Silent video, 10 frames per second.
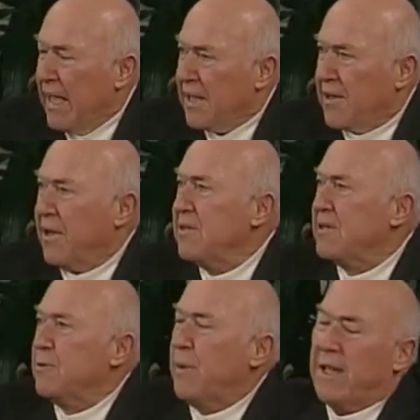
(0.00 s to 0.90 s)
God
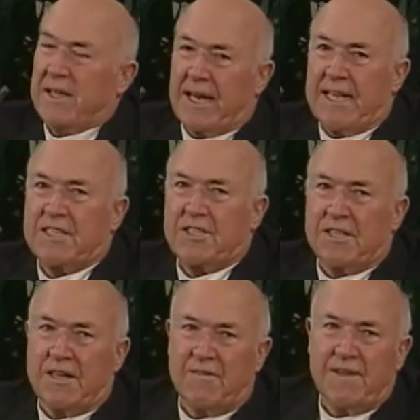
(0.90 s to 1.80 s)
looked upon the
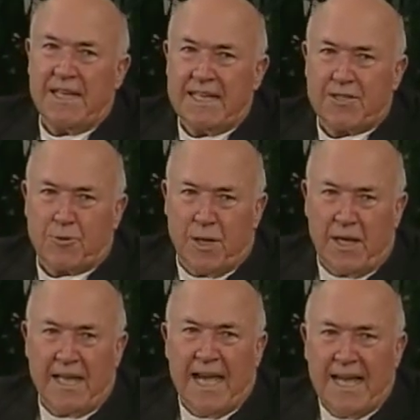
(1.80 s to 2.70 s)
nation of
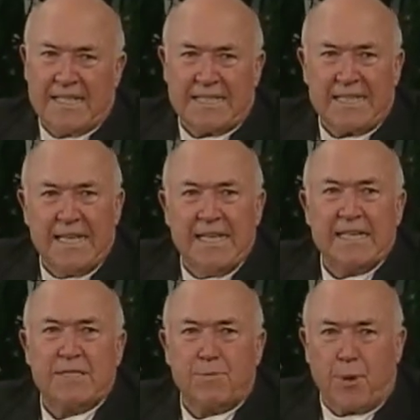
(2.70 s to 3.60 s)
Israel as
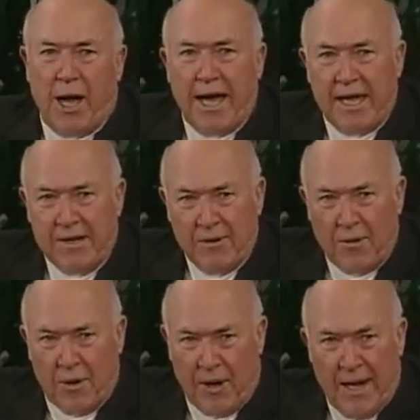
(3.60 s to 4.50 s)
his bride
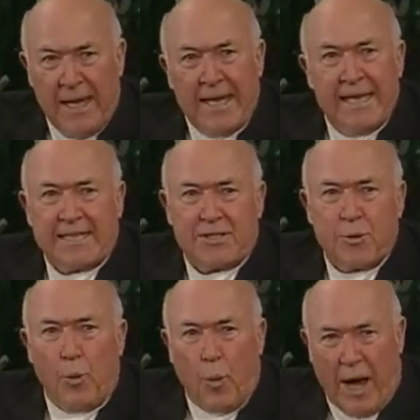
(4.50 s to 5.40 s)
or his
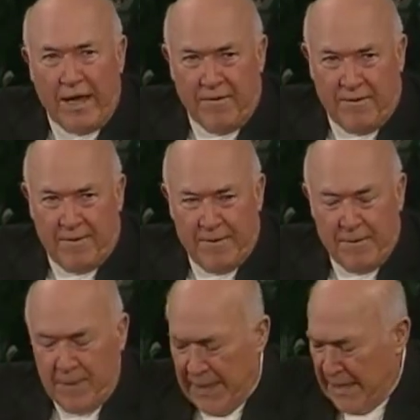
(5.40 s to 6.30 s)
wife,
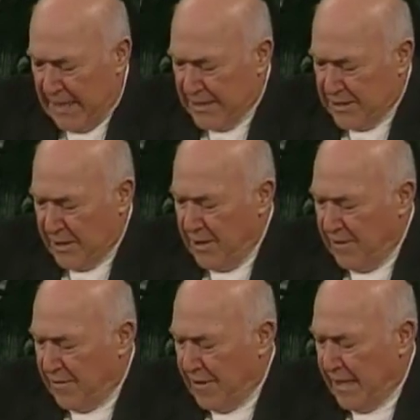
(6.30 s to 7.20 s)
sort
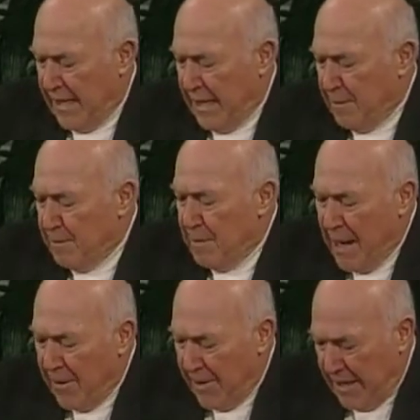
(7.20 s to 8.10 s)
of
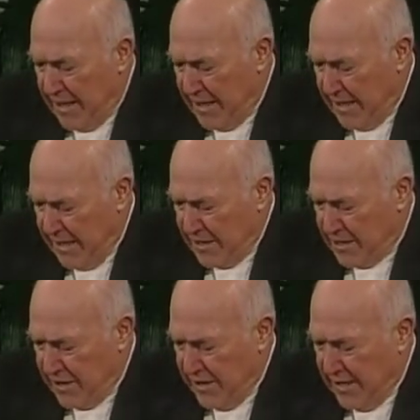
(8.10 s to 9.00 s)
married
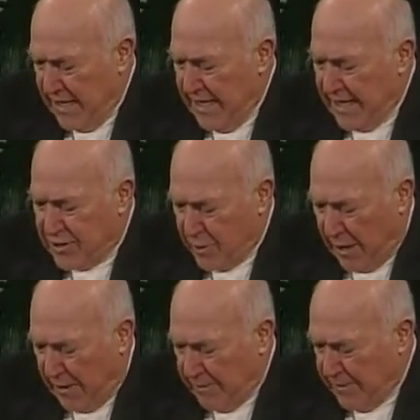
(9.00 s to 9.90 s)
unto Israel.